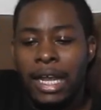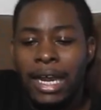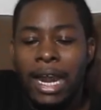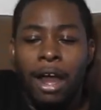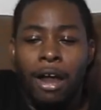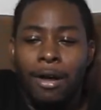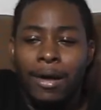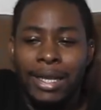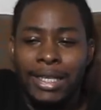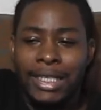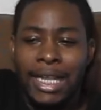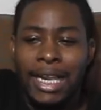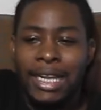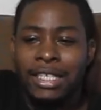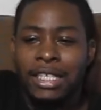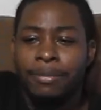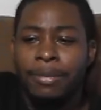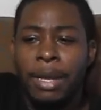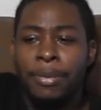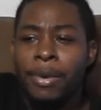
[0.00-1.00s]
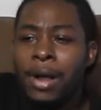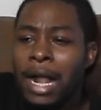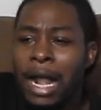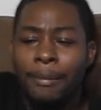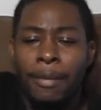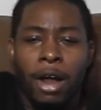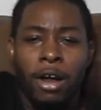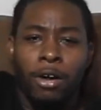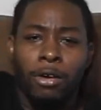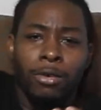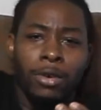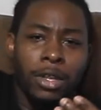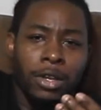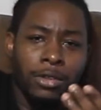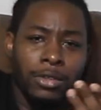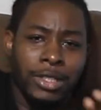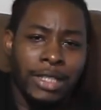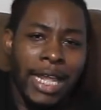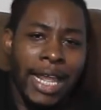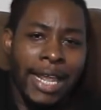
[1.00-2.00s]
And I always say this to people. I got my own
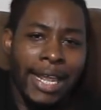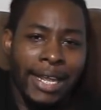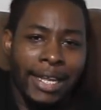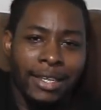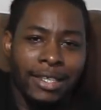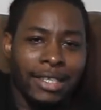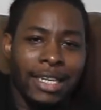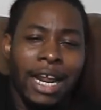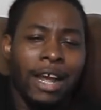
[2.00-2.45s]
little sayings,